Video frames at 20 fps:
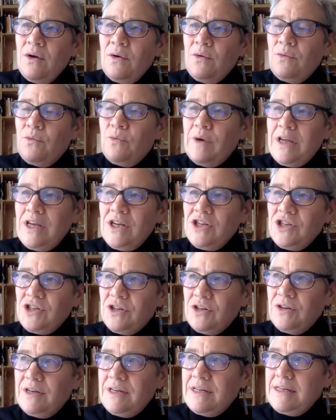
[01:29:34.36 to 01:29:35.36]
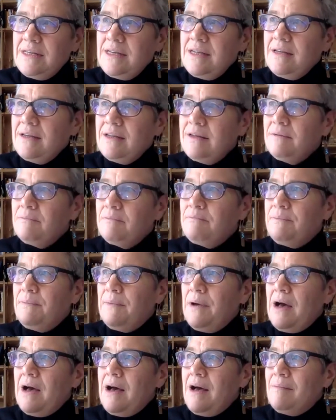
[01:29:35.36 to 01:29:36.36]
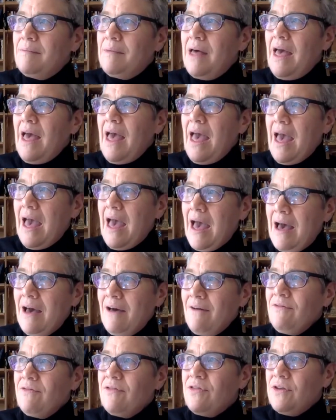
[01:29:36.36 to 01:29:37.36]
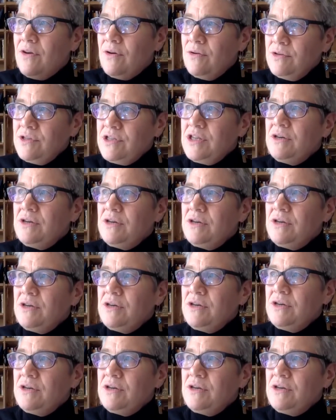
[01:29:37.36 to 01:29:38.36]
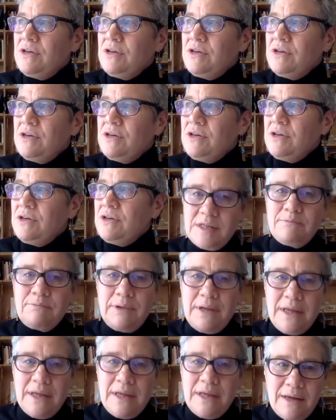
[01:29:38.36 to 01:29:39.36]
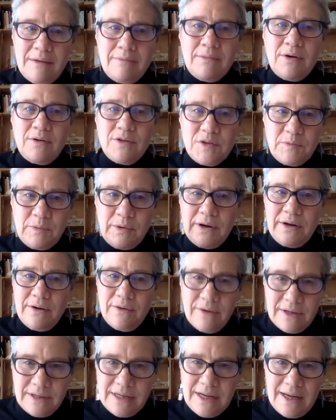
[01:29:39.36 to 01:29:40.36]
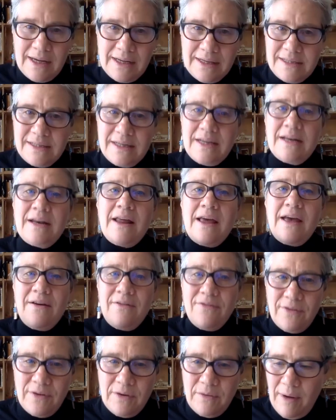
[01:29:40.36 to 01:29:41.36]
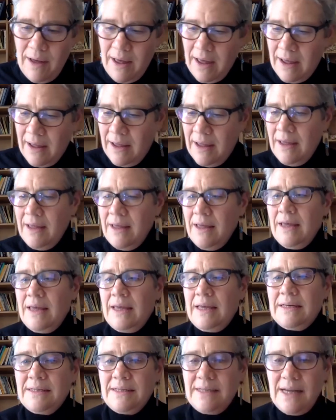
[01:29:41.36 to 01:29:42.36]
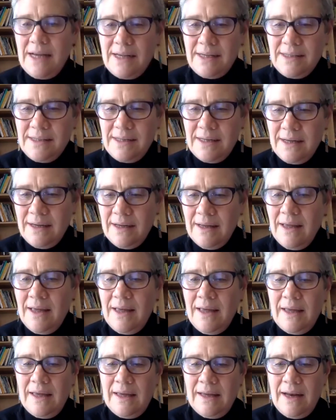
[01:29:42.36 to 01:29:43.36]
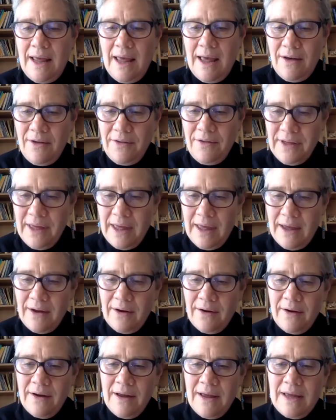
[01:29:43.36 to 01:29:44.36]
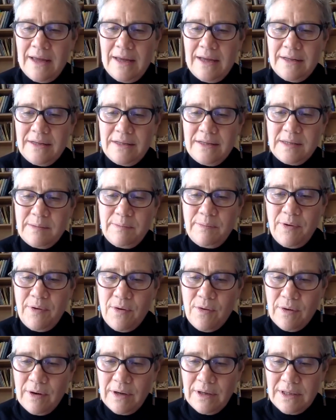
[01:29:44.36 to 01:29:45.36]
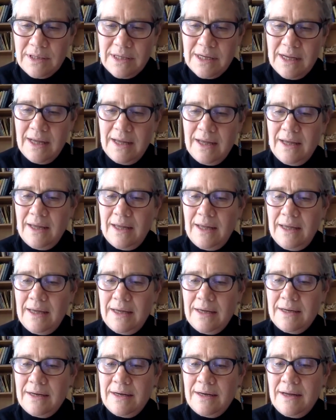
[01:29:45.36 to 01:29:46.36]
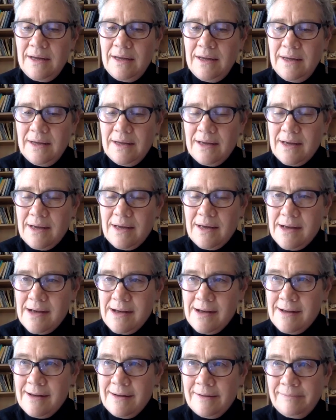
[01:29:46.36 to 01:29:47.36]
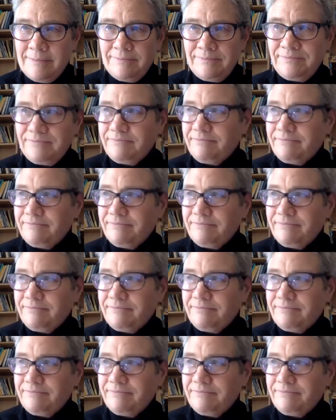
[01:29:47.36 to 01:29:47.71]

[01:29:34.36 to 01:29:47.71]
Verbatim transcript: we should um, have those who be most prioritized in every way in testing, in healthcare, in support, in um,